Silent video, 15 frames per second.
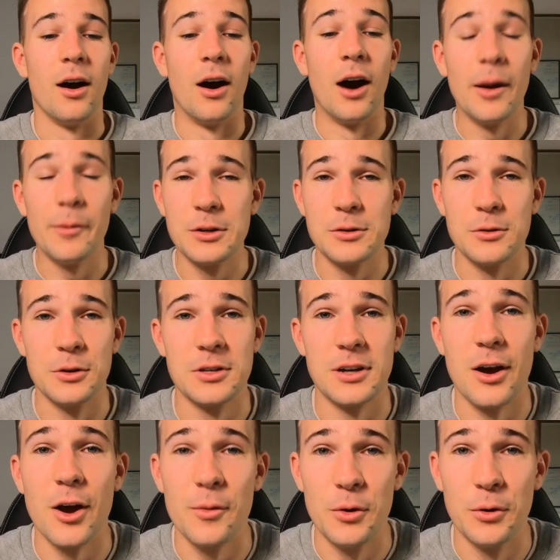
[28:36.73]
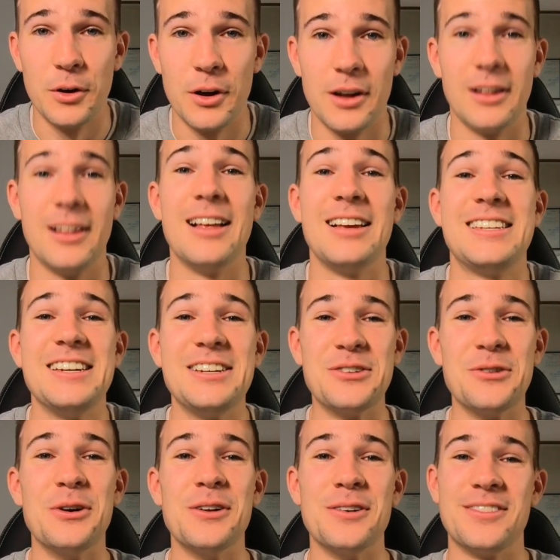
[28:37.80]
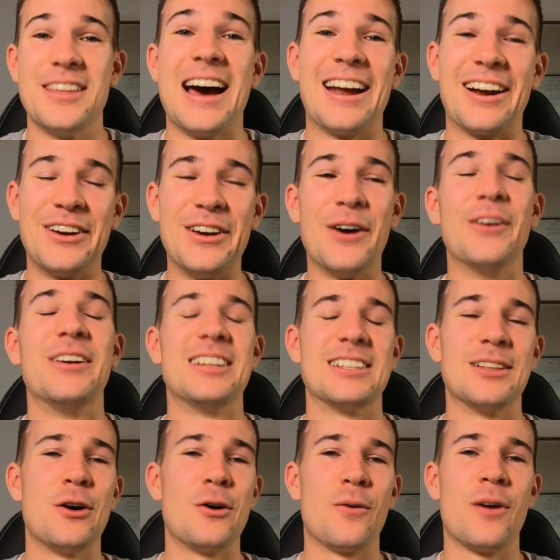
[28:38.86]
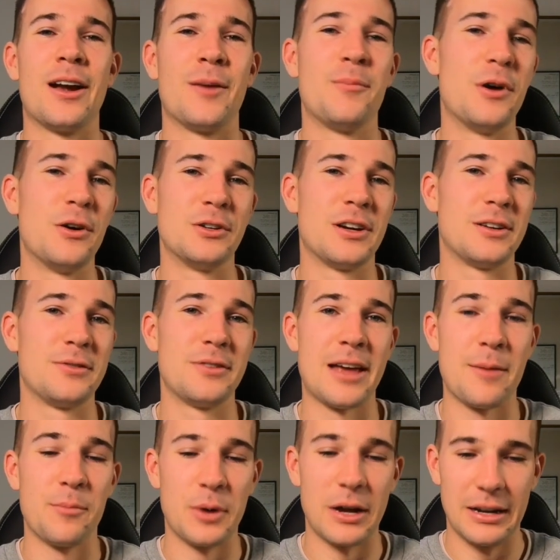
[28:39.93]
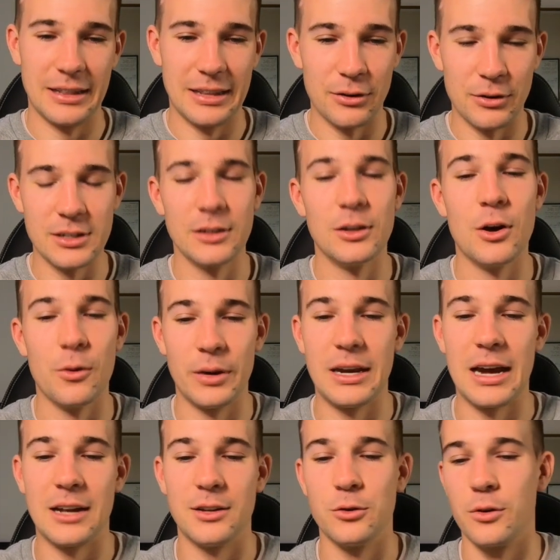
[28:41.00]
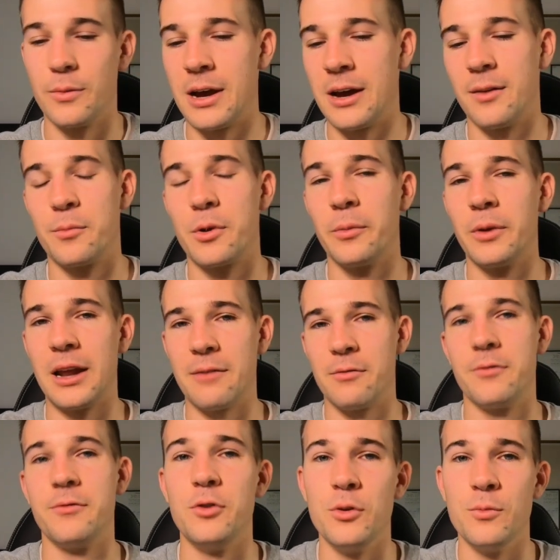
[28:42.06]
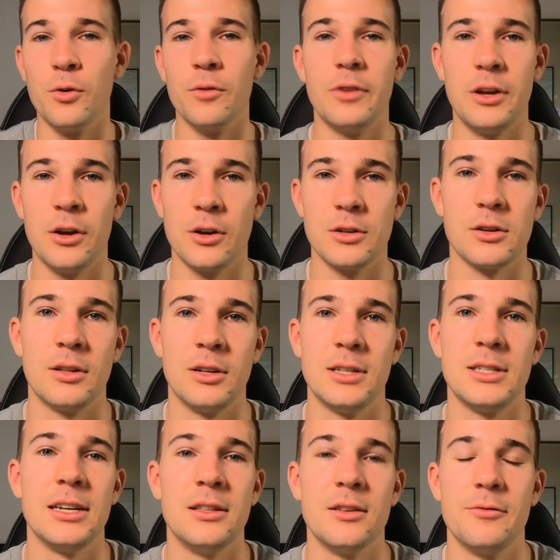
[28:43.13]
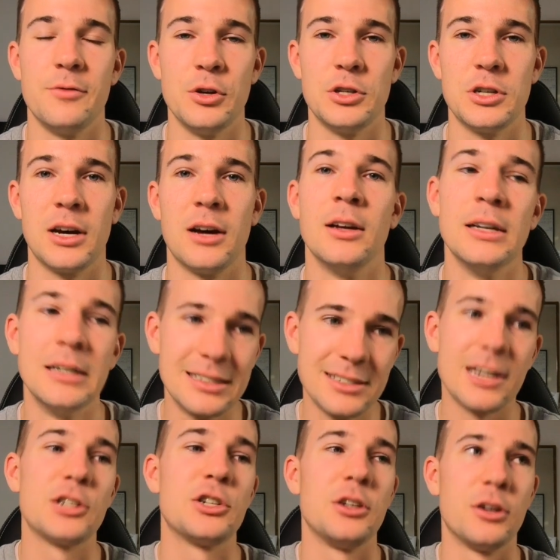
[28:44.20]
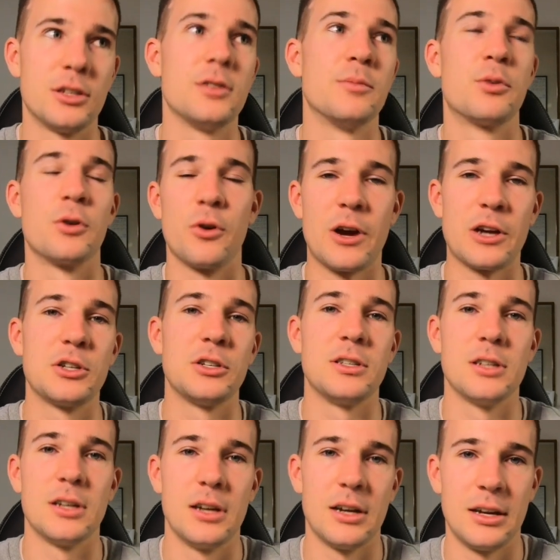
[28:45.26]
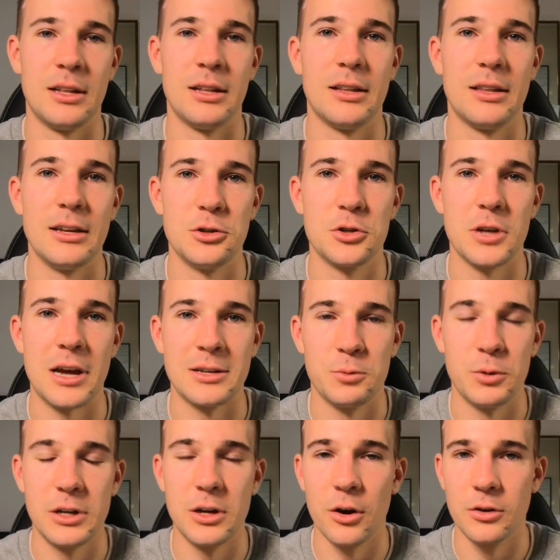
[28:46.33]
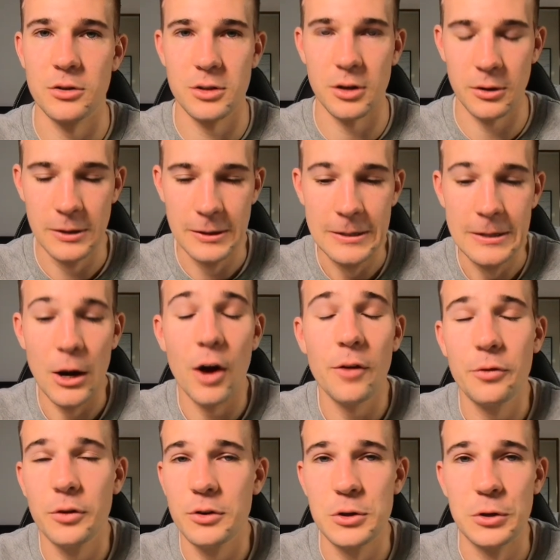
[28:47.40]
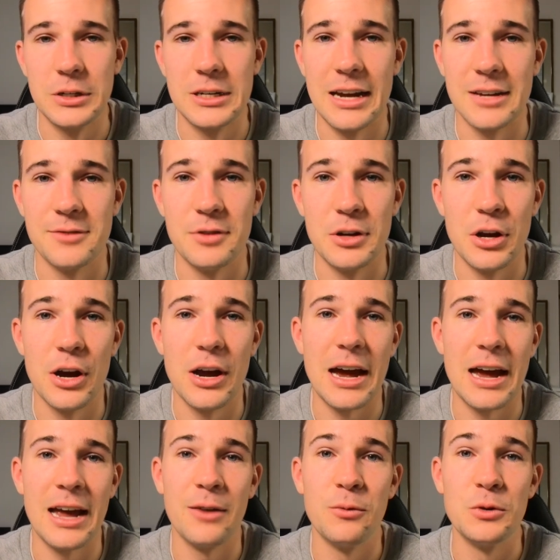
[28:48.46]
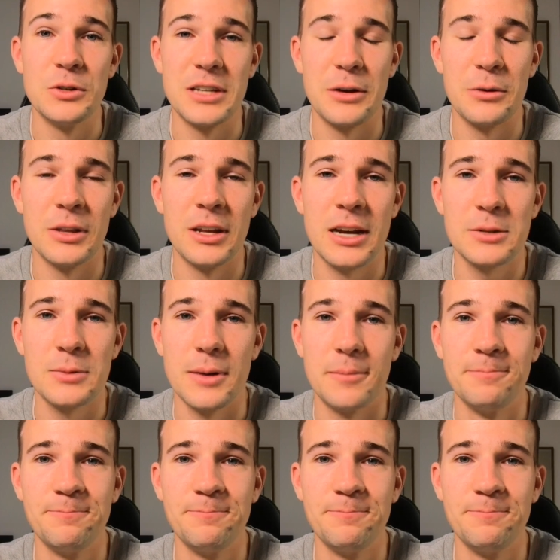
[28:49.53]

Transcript: I'm exhausted. I hope you're not listening to all of that. I know it is a long one. I apologize for that, but there is a lot we can talk about. I'm probably going to have a few more videos on this in the future, touching on some progressions and, things as we go. So hopefully you enjoyed today's video, and we'll see you in the next one.